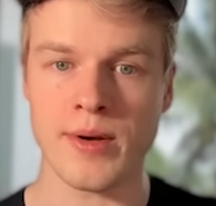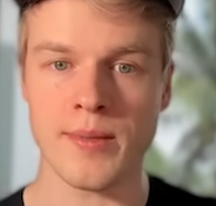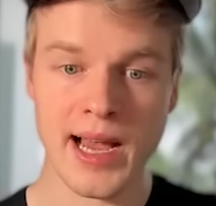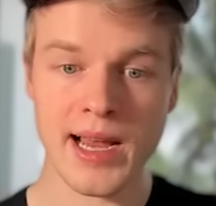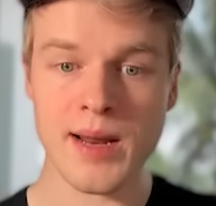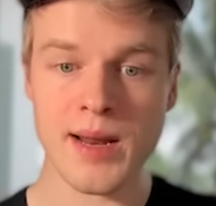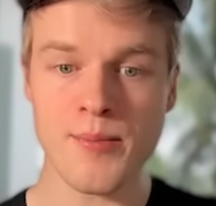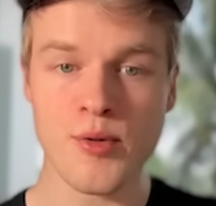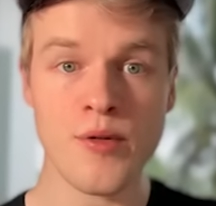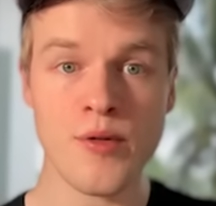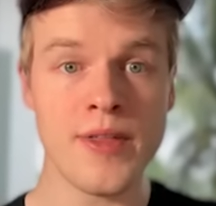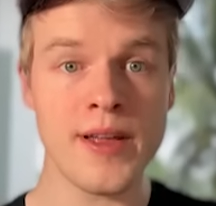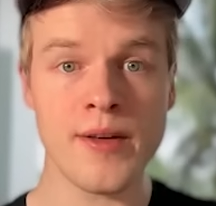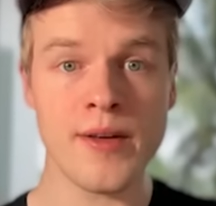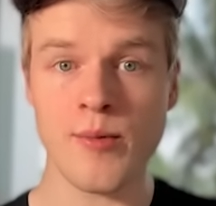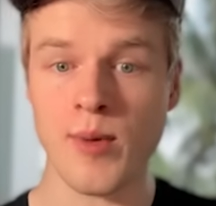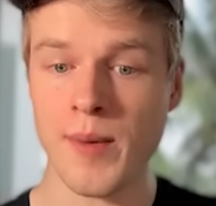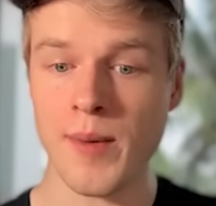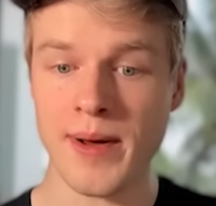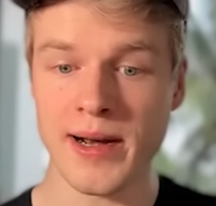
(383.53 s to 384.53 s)
And I can prove that
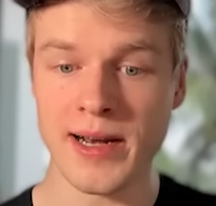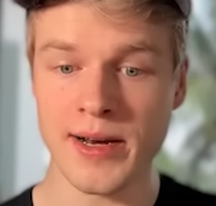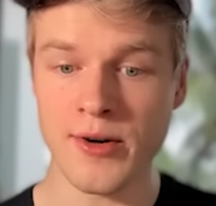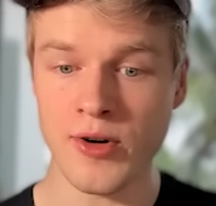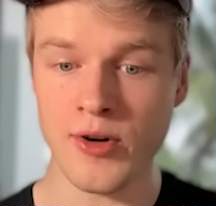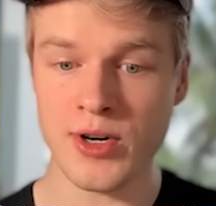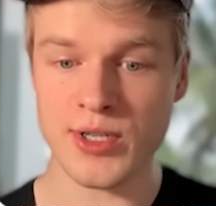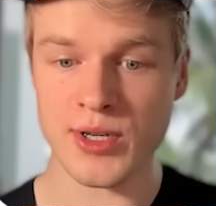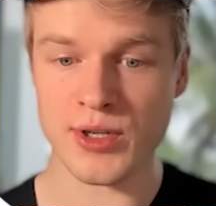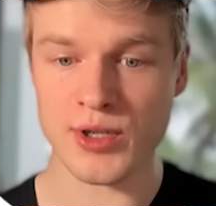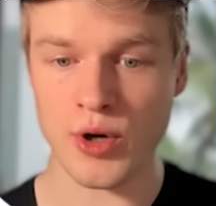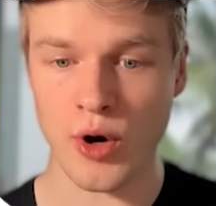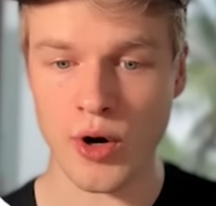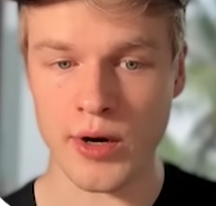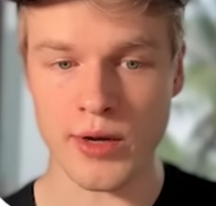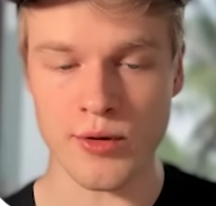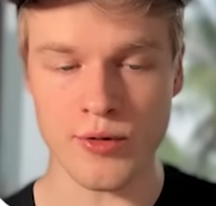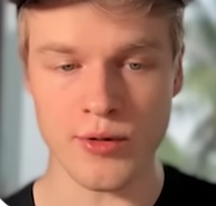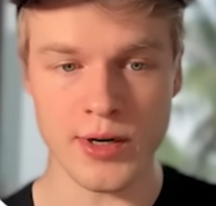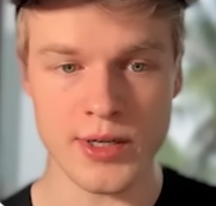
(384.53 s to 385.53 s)
as well by literally just
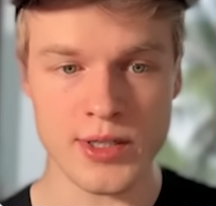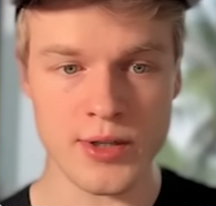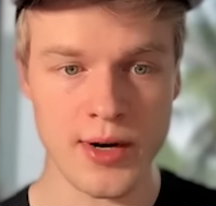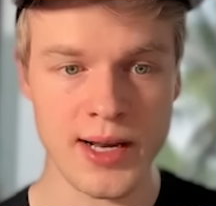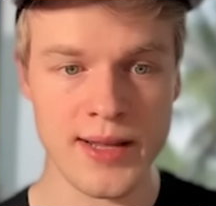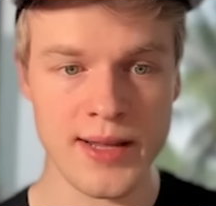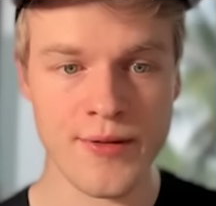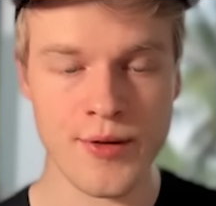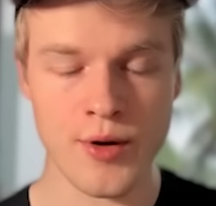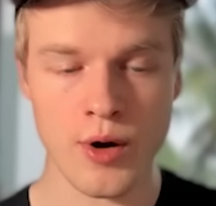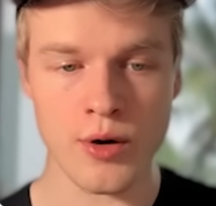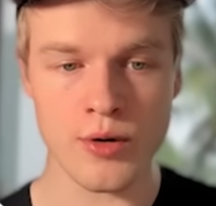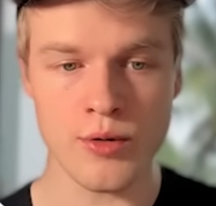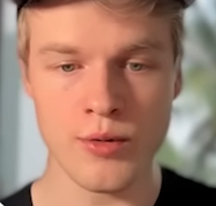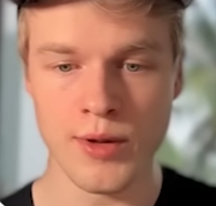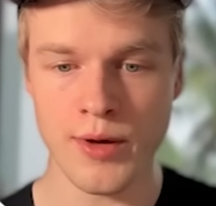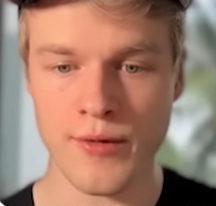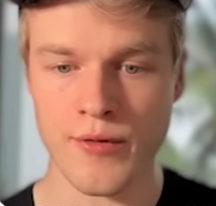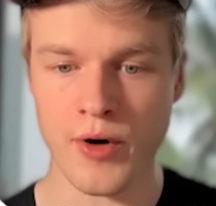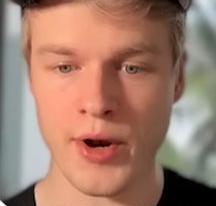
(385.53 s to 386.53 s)
talking to it. So let's talk
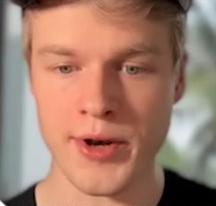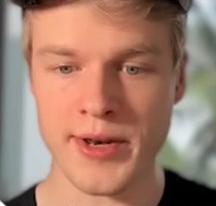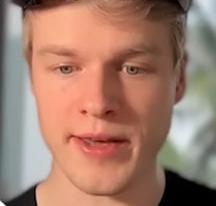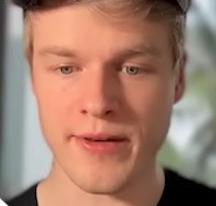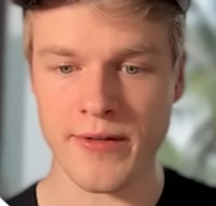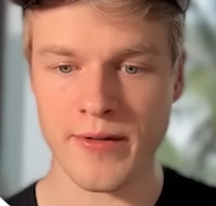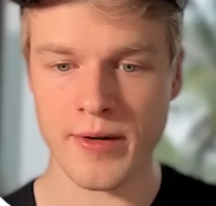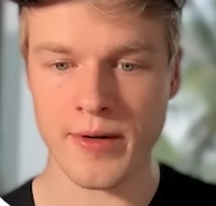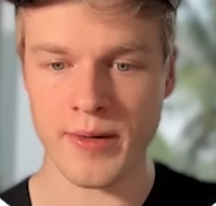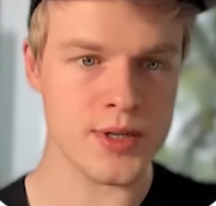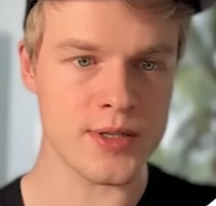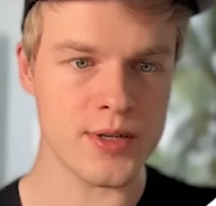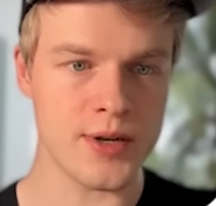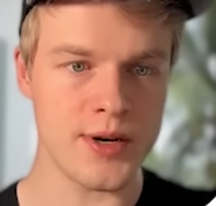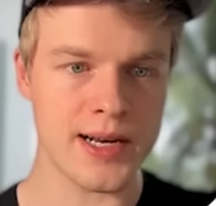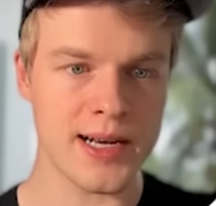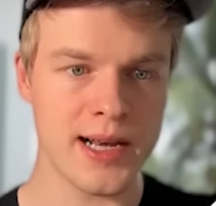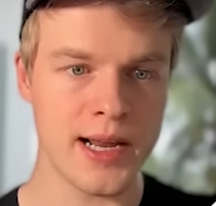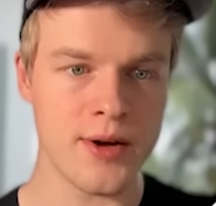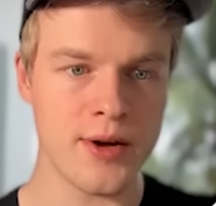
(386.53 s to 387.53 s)
to the front desk. Just
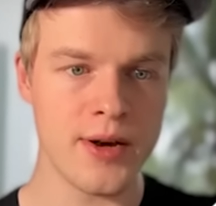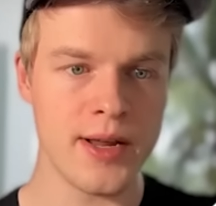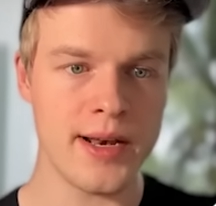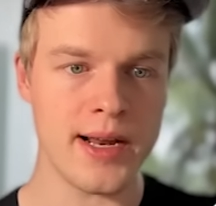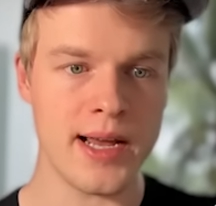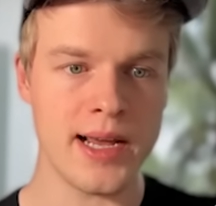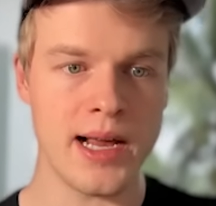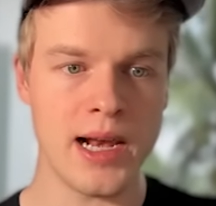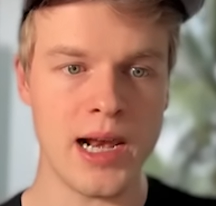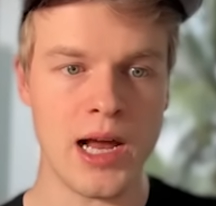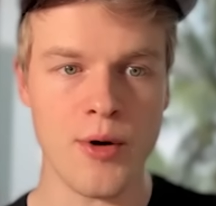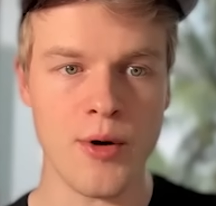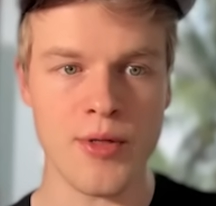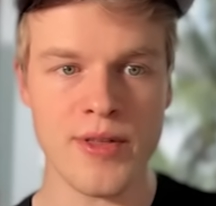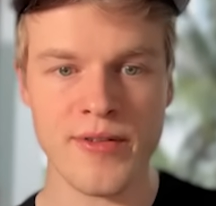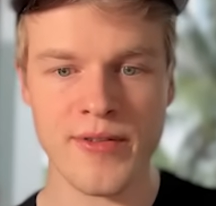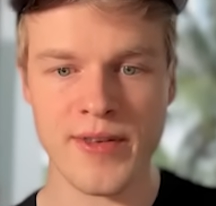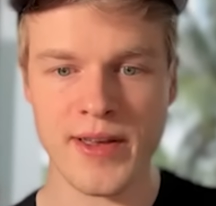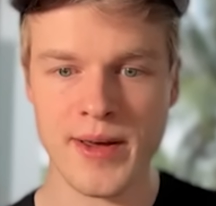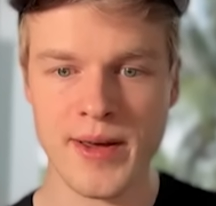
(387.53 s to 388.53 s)
gonna click on it, I allow
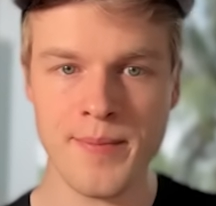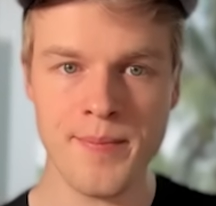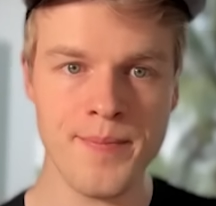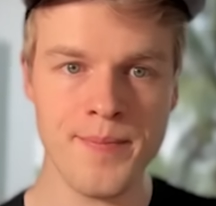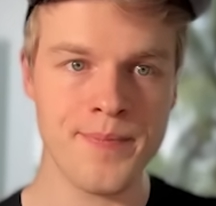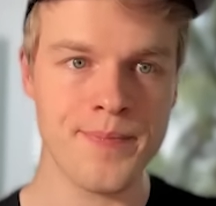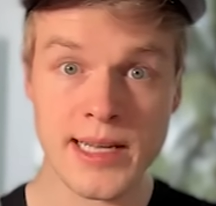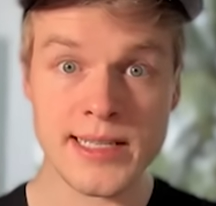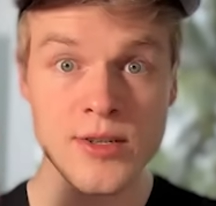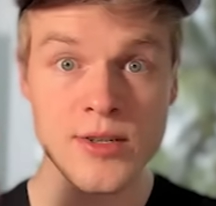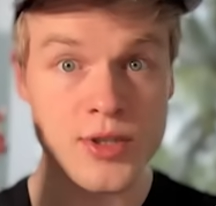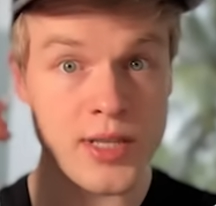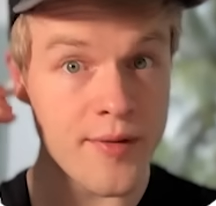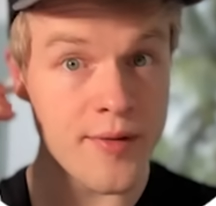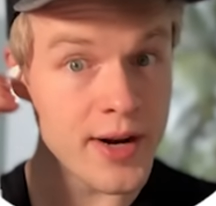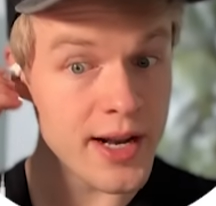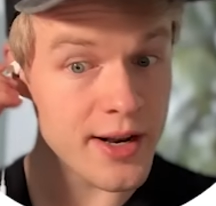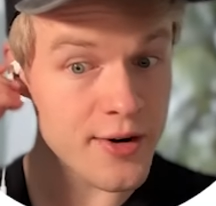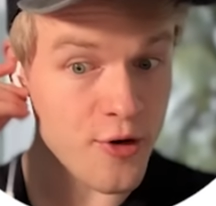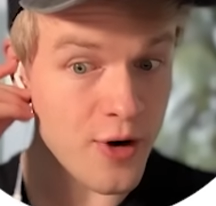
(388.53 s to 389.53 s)
this time. So let's just
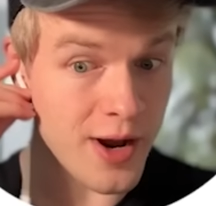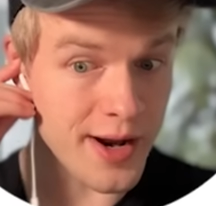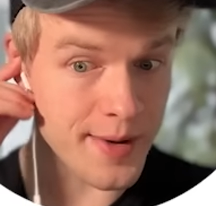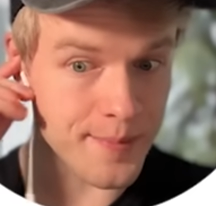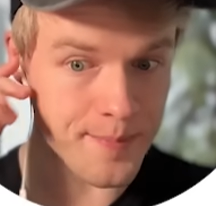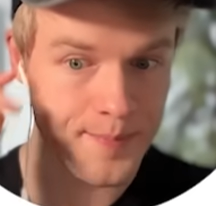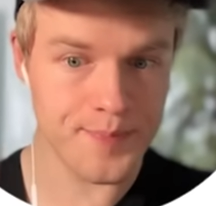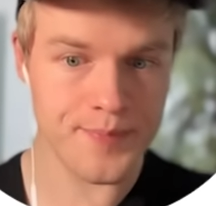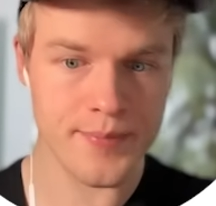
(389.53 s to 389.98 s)
give it a try.